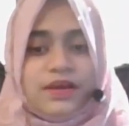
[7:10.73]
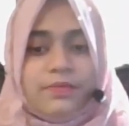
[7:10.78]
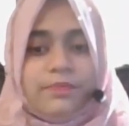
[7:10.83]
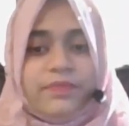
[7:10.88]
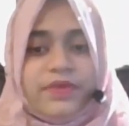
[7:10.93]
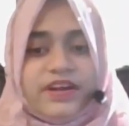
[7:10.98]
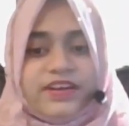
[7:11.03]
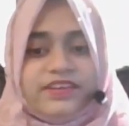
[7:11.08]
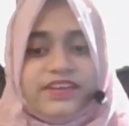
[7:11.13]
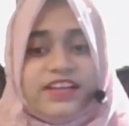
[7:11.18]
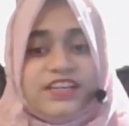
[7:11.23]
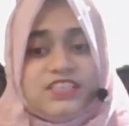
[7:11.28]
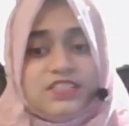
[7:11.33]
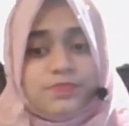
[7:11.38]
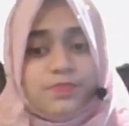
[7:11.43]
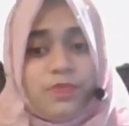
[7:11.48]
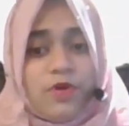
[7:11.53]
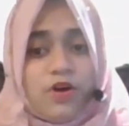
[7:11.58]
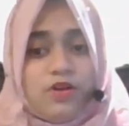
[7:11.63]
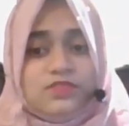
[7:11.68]
but let's
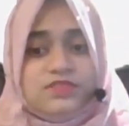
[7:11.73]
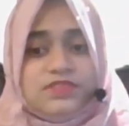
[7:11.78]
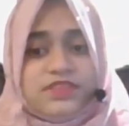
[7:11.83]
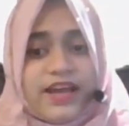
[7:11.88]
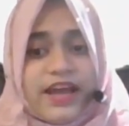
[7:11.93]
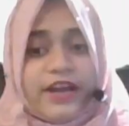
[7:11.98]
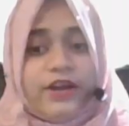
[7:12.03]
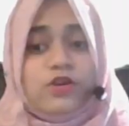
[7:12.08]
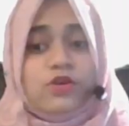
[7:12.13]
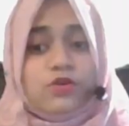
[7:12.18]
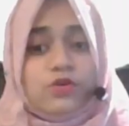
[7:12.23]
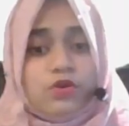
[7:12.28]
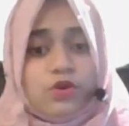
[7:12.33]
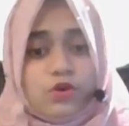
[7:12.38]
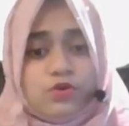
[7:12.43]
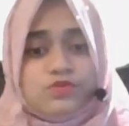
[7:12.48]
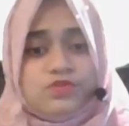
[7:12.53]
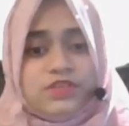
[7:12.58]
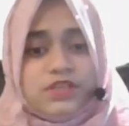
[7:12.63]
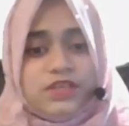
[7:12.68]
pause and look
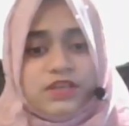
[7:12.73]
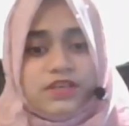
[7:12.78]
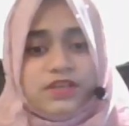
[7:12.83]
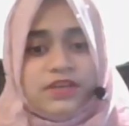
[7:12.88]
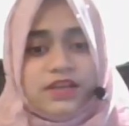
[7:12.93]
closely.